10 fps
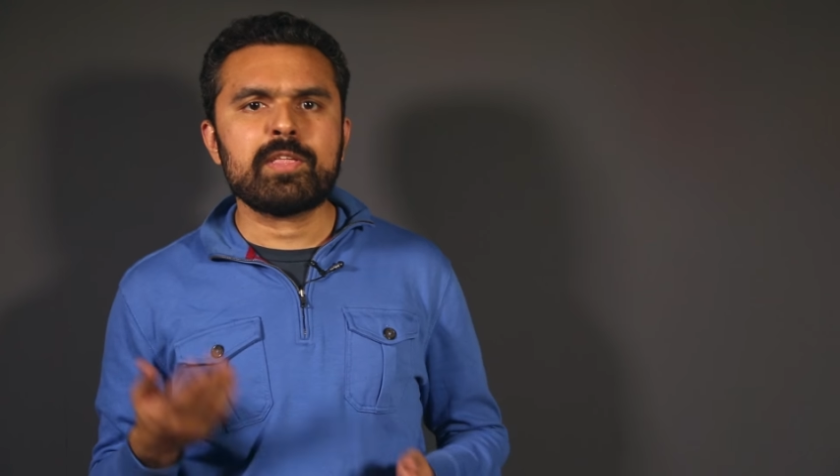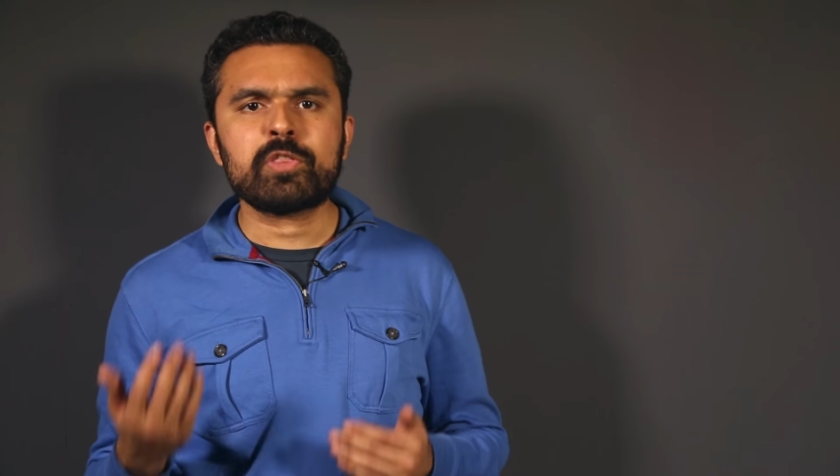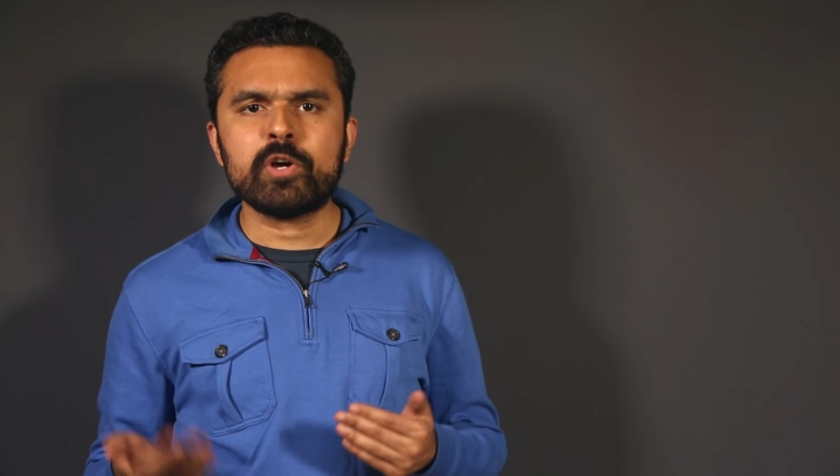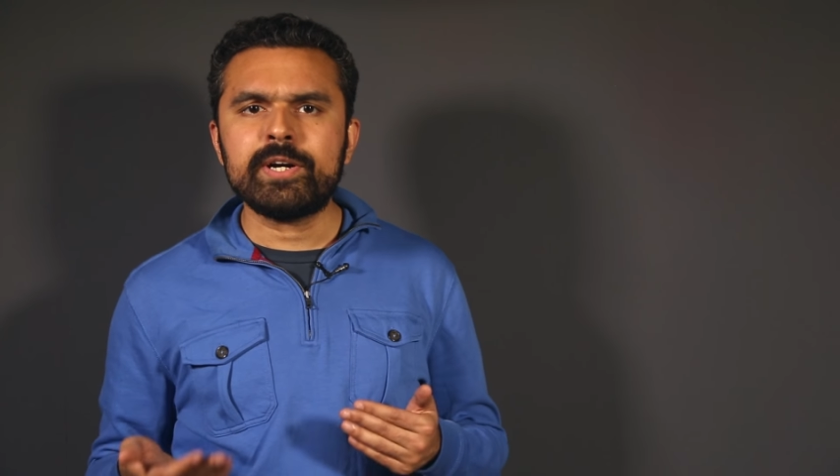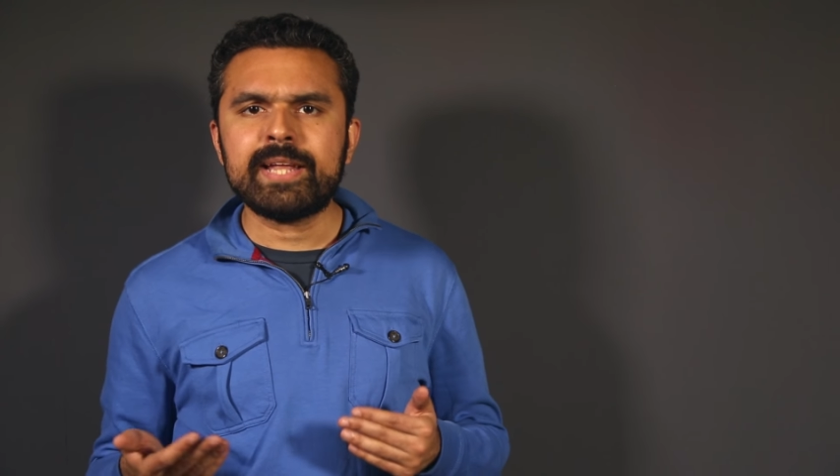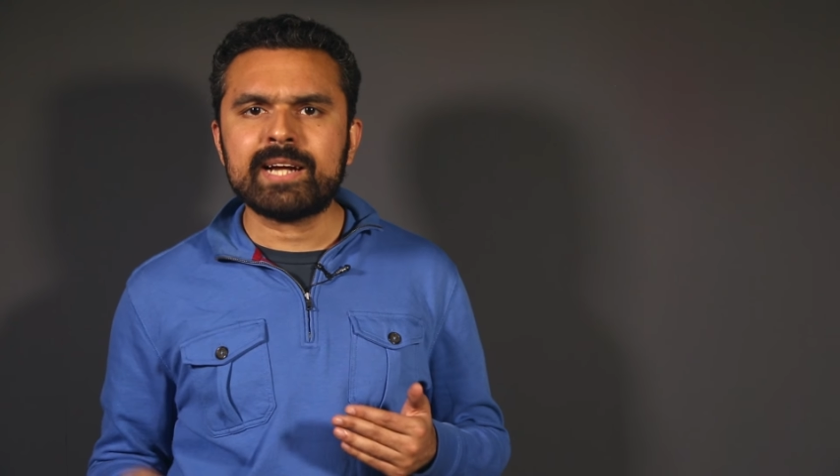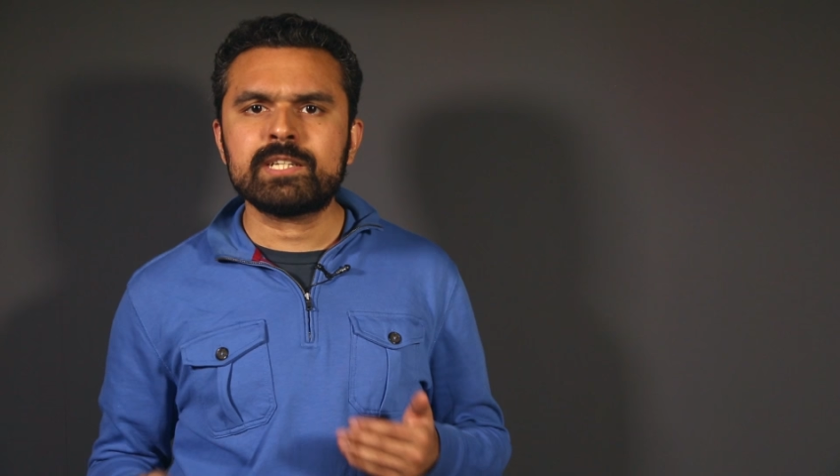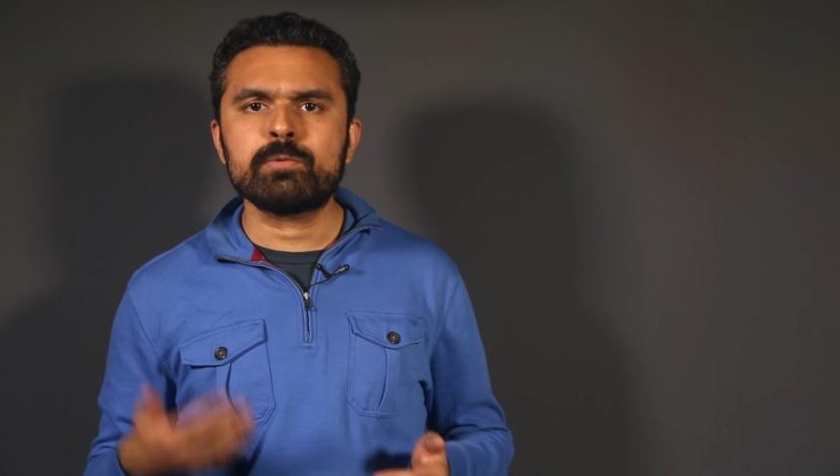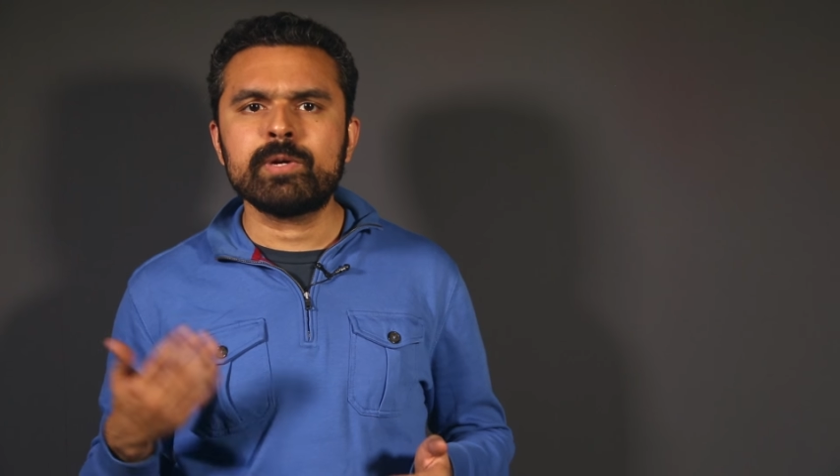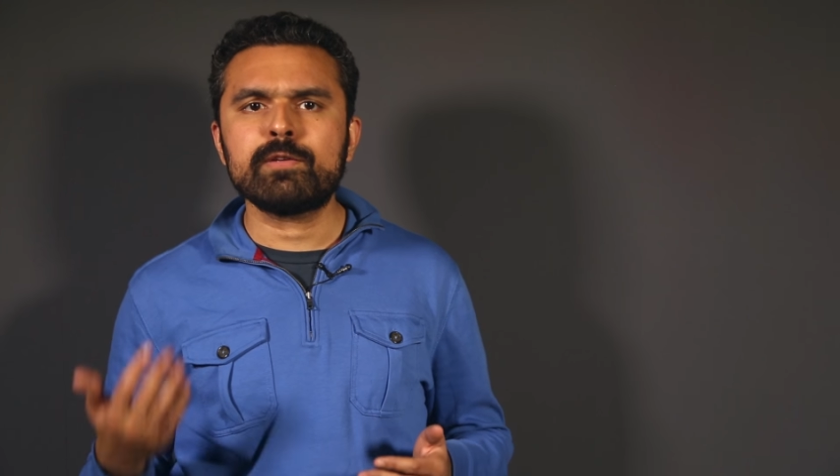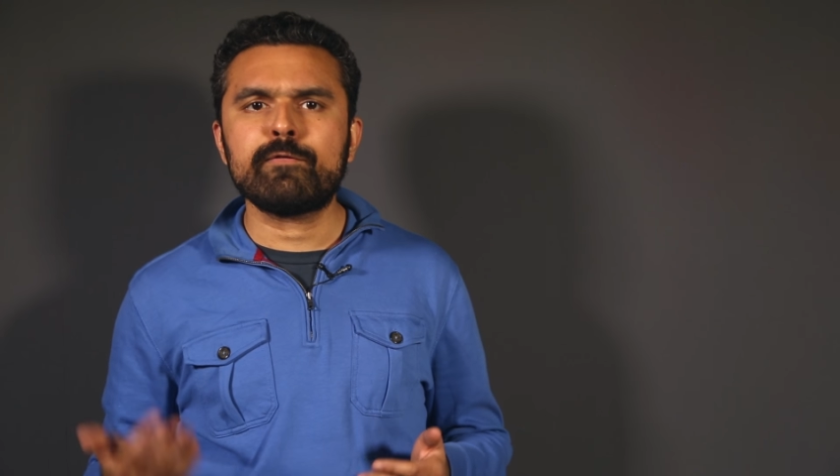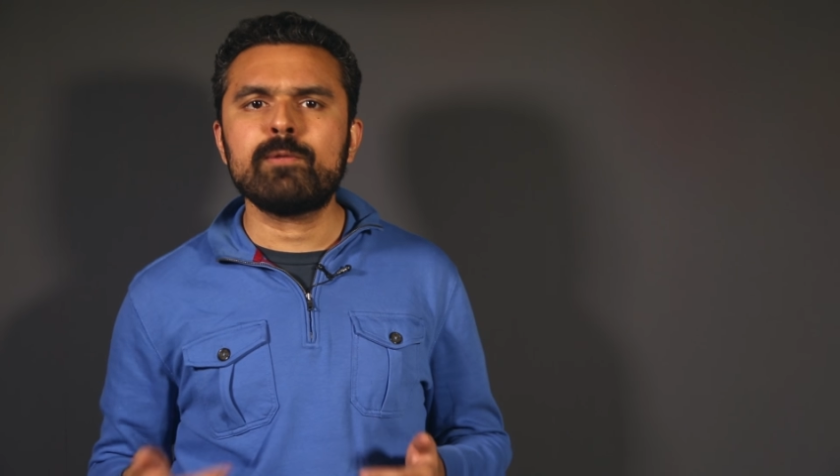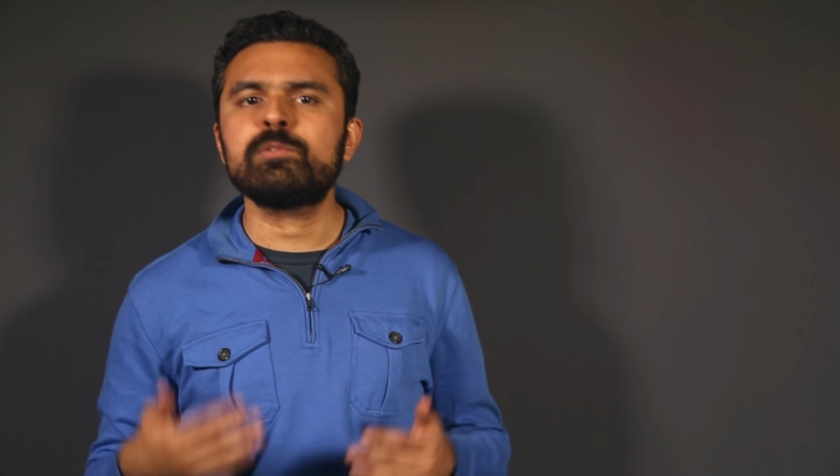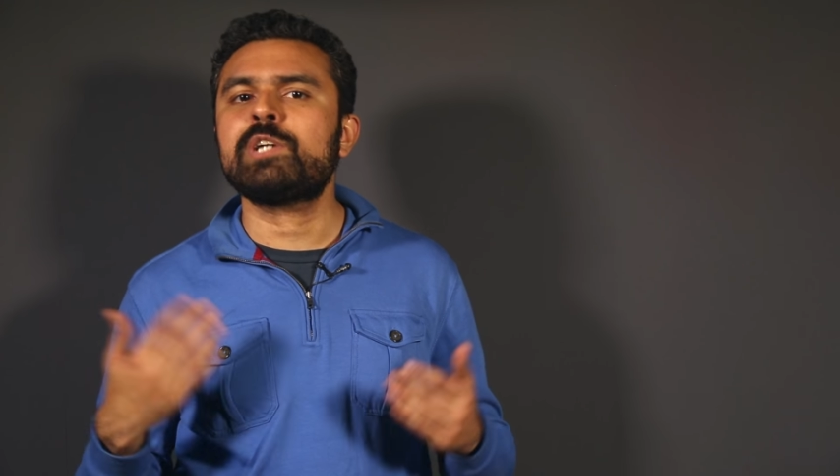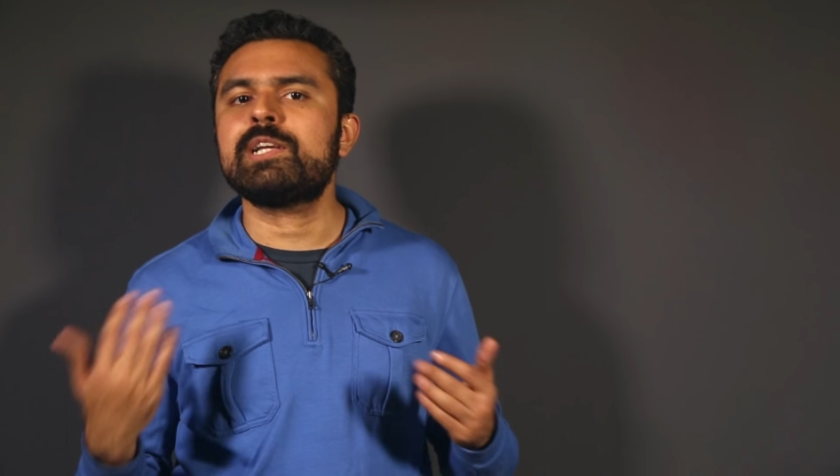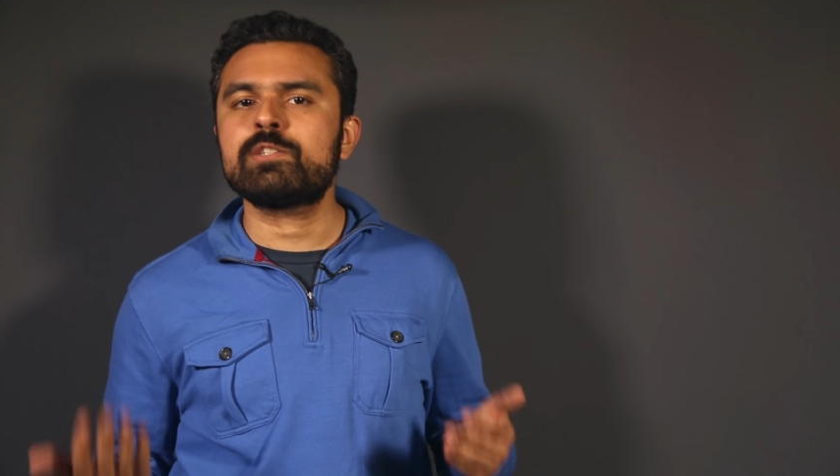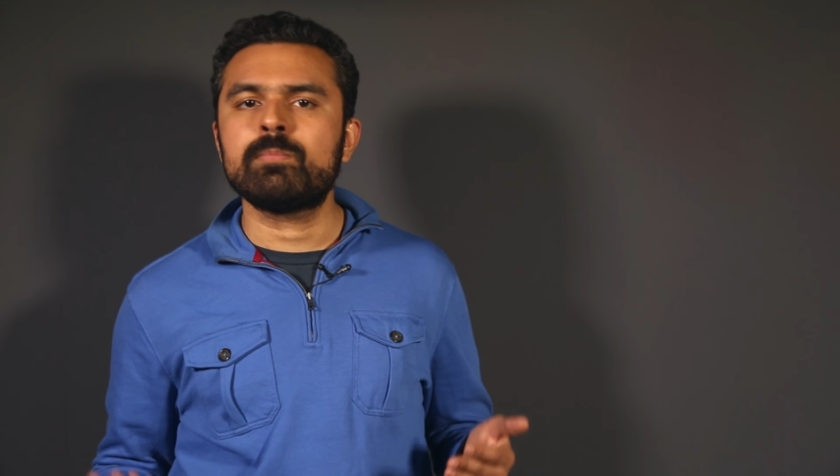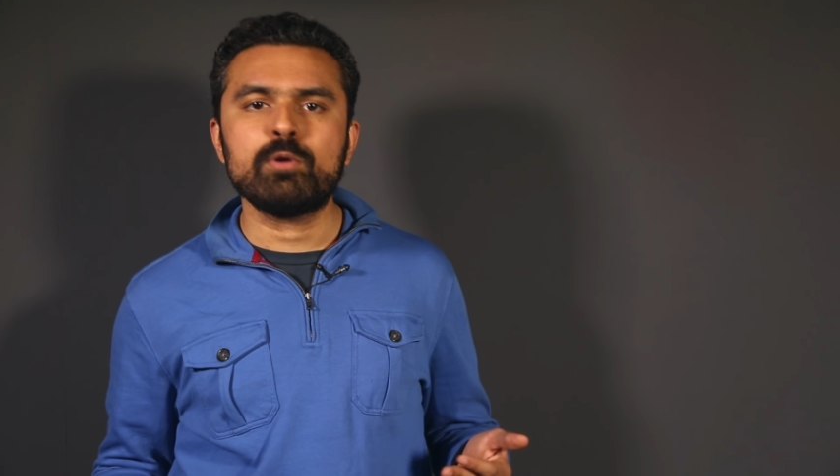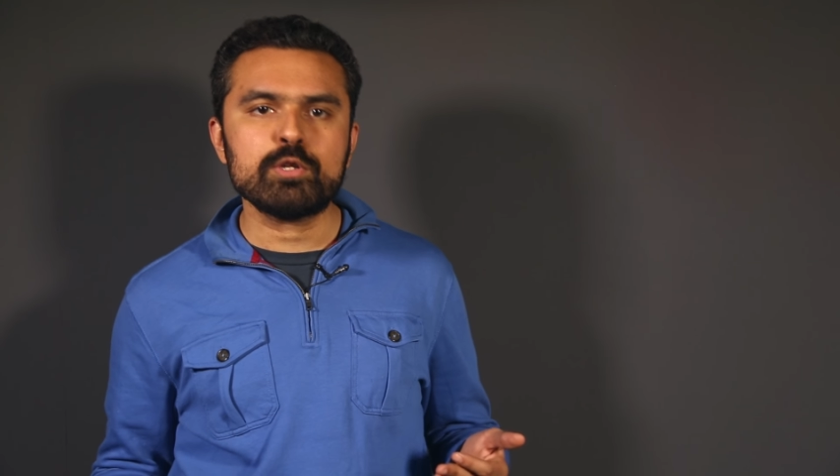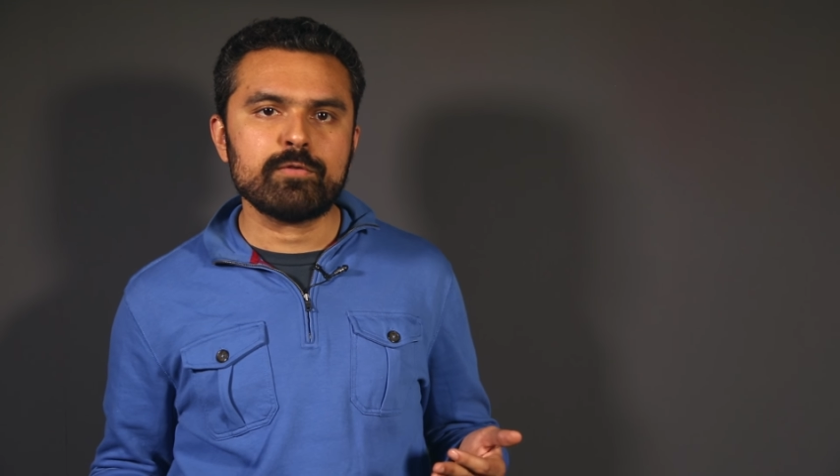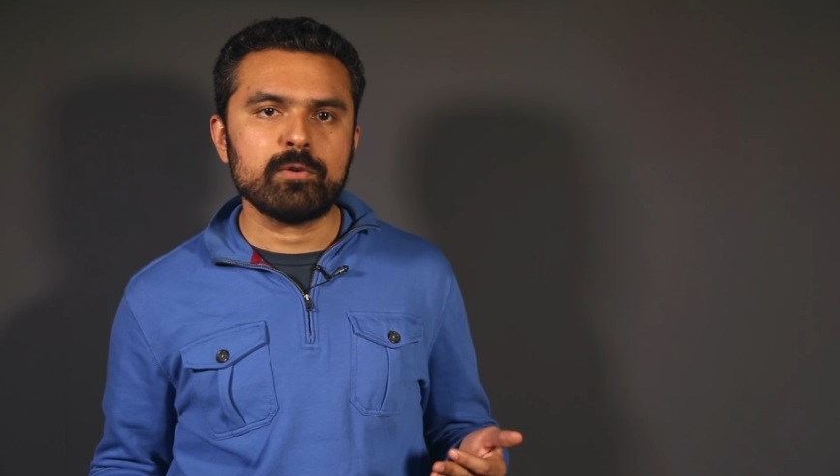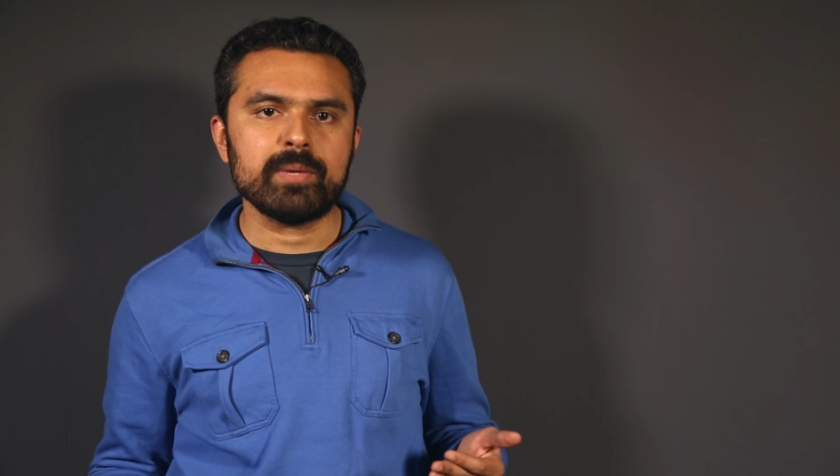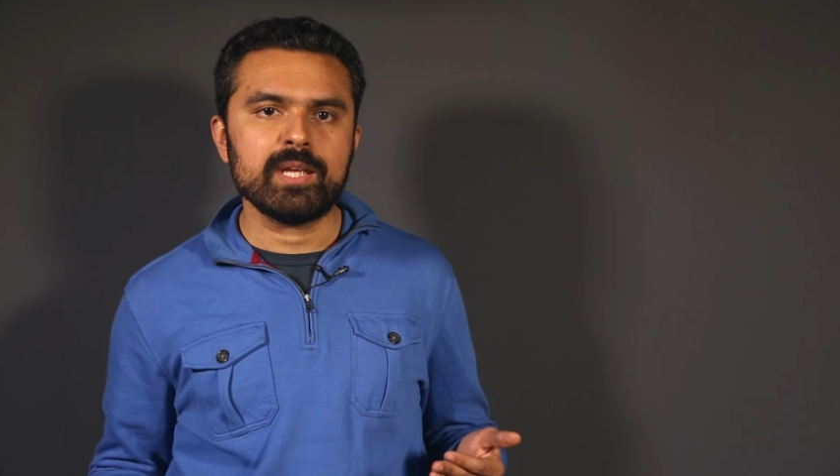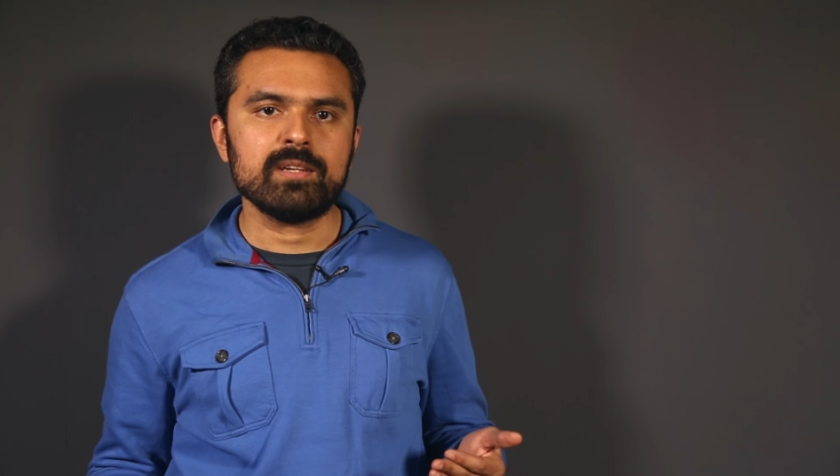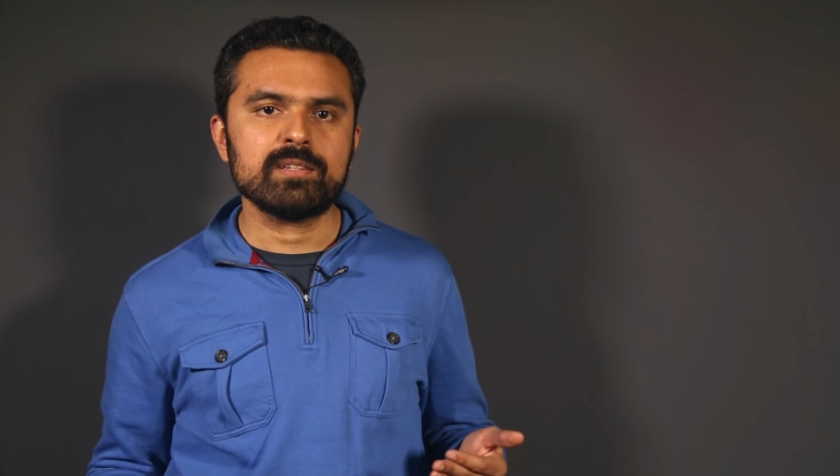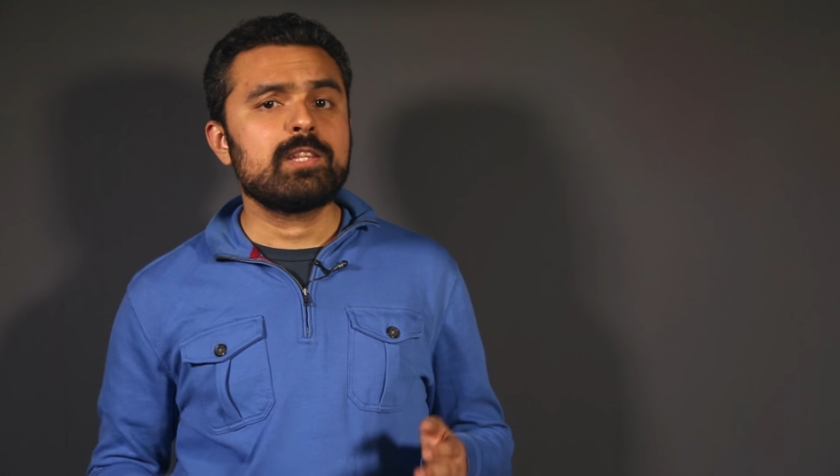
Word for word: and the third act is where the film shines the most for me.